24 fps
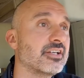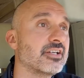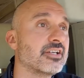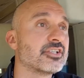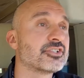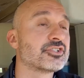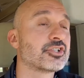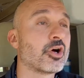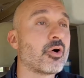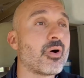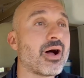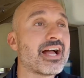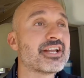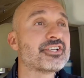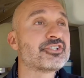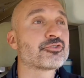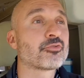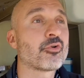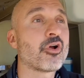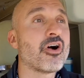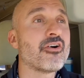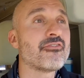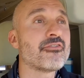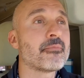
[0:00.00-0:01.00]
So I
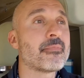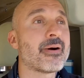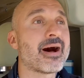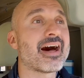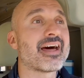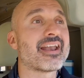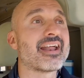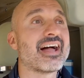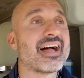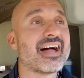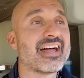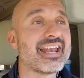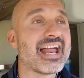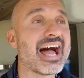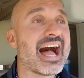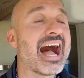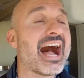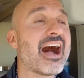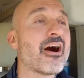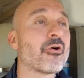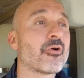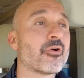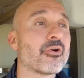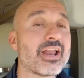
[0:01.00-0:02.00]
drove about an
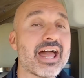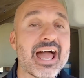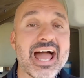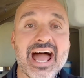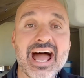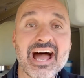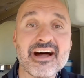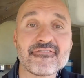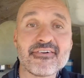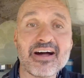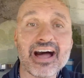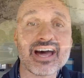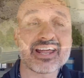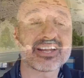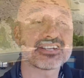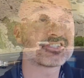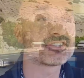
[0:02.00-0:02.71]
hour and a half out of